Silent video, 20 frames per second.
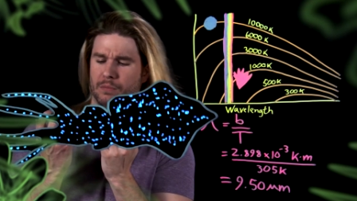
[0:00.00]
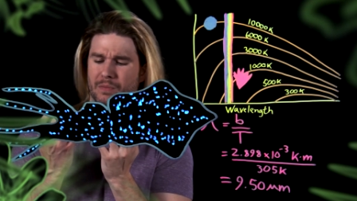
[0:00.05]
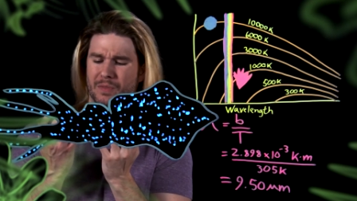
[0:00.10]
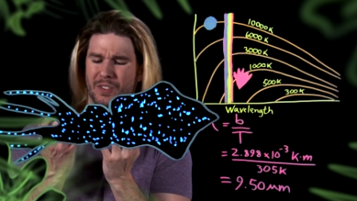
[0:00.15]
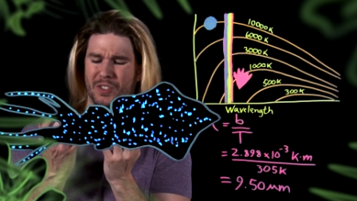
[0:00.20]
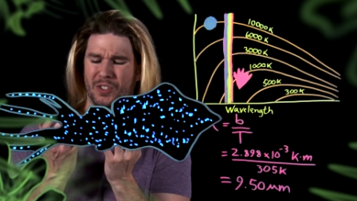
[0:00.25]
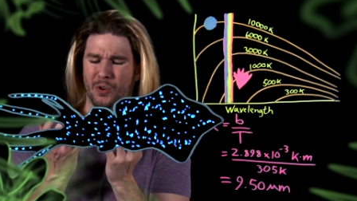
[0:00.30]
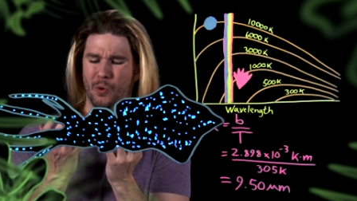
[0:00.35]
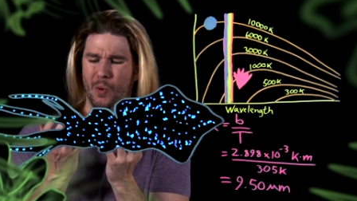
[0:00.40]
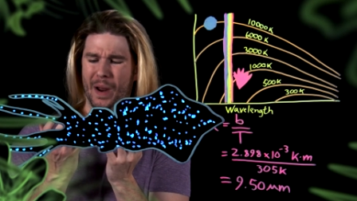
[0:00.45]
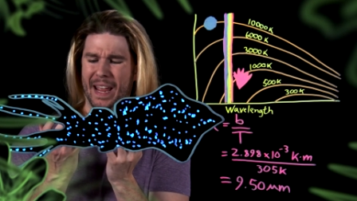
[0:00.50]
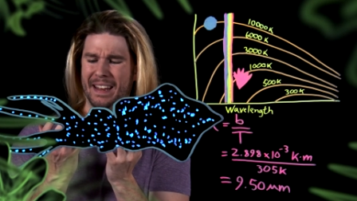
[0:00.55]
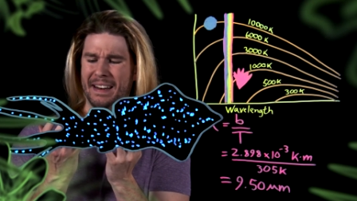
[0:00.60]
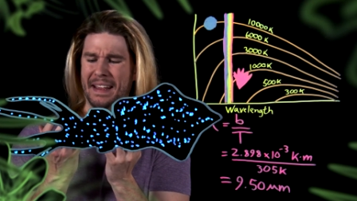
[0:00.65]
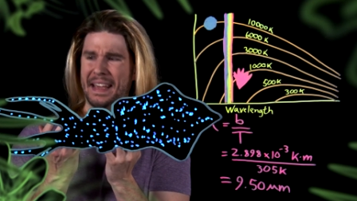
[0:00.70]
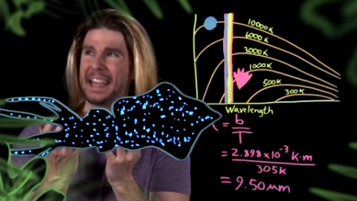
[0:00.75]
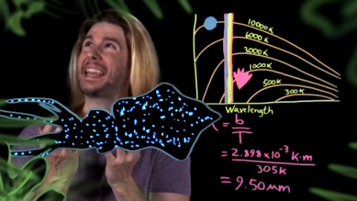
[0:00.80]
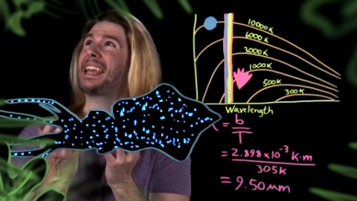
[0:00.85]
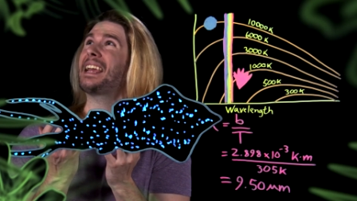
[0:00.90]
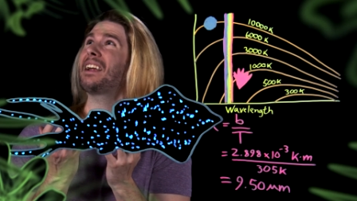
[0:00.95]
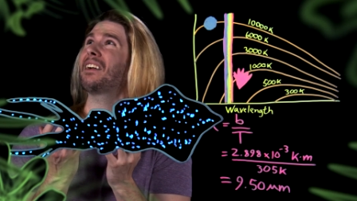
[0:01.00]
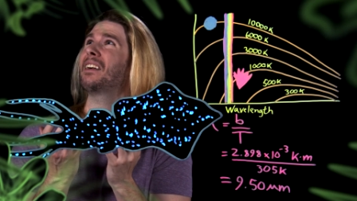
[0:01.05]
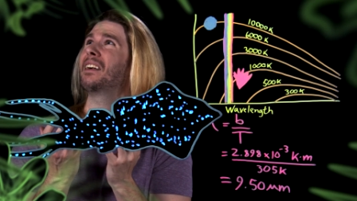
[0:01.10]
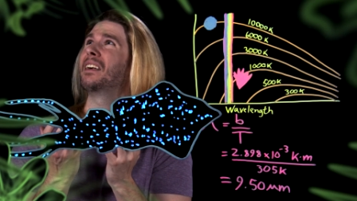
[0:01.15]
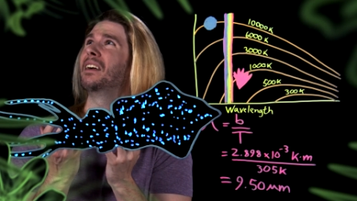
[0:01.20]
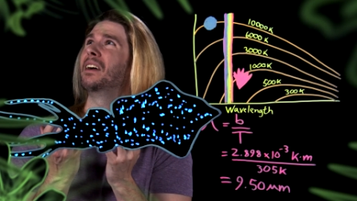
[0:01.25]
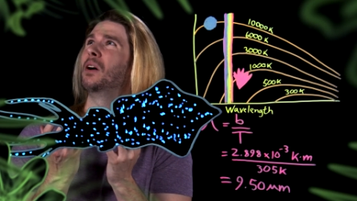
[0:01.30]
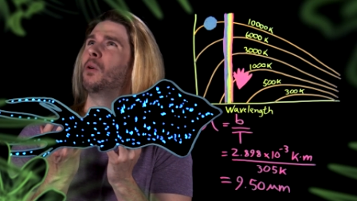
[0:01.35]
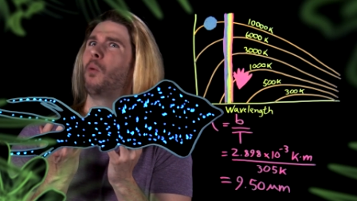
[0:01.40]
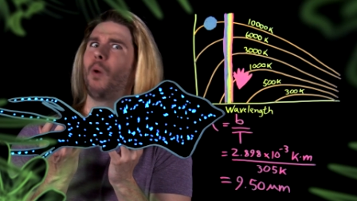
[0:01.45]
Squid here?
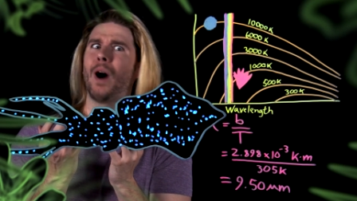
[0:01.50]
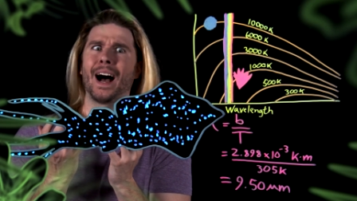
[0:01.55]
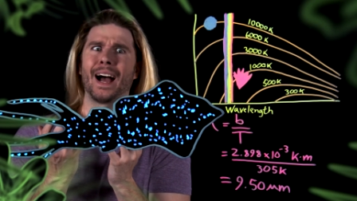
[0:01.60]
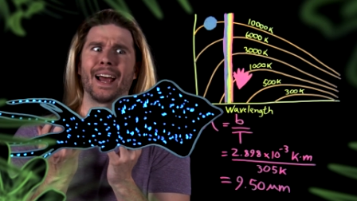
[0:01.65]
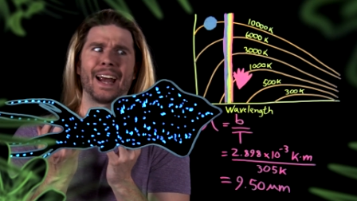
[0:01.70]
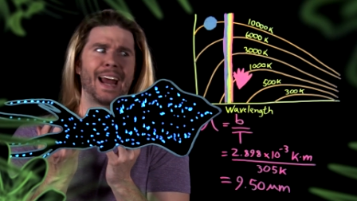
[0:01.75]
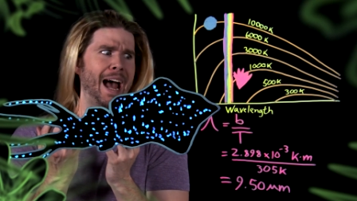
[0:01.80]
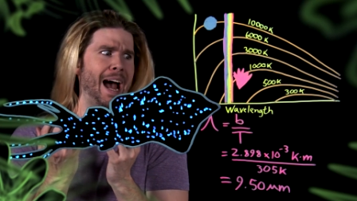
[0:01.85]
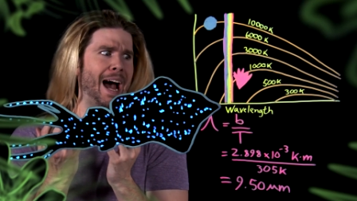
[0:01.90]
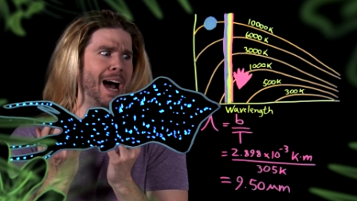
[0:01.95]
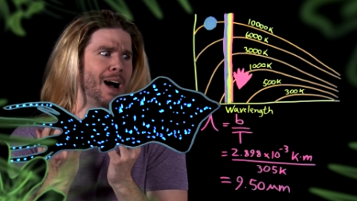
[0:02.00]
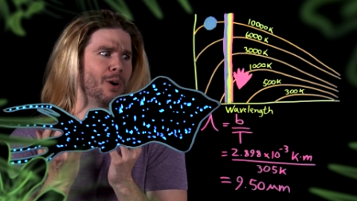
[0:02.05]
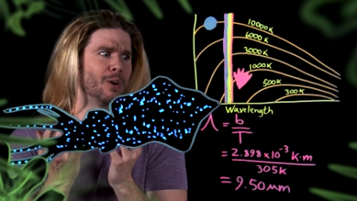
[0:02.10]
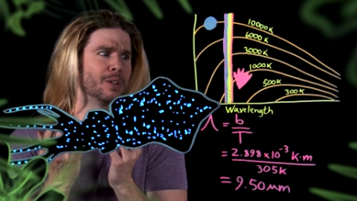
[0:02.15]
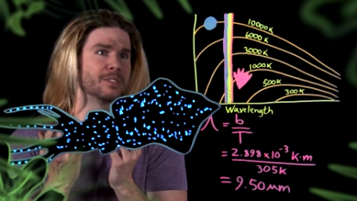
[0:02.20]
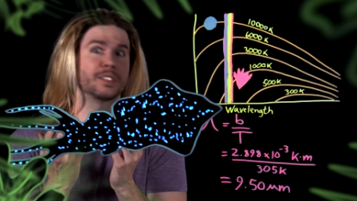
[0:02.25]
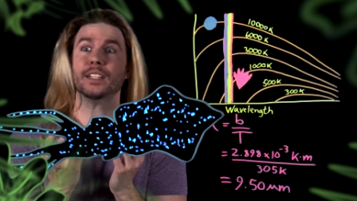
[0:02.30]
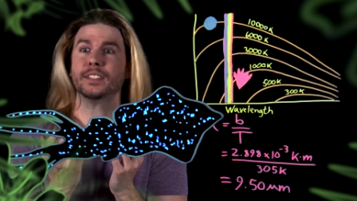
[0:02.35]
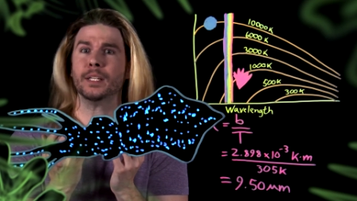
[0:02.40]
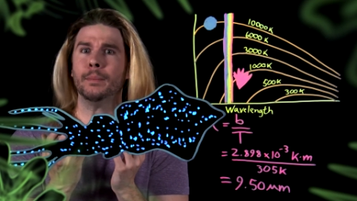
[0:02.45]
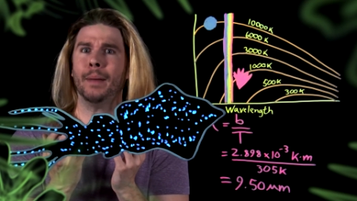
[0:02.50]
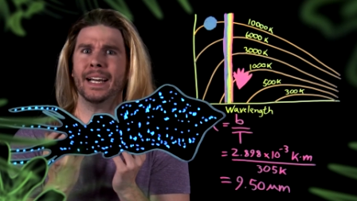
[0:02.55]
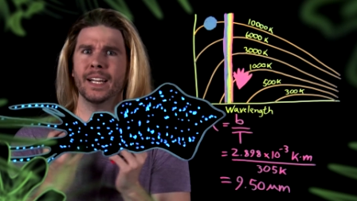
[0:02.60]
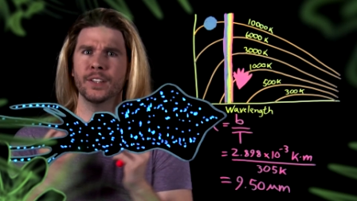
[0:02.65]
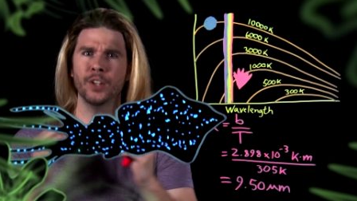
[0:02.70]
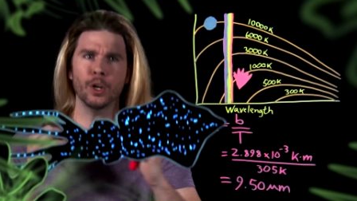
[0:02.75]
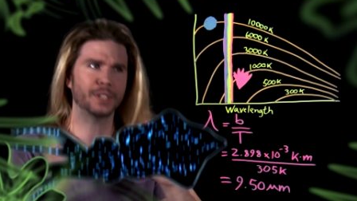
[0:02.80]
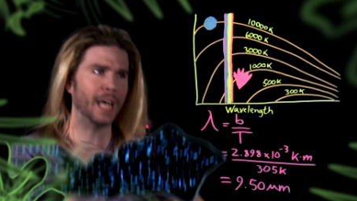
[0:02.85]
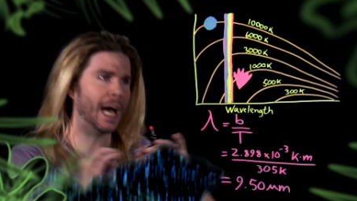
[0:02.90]
Why? How? Doesn't matter, no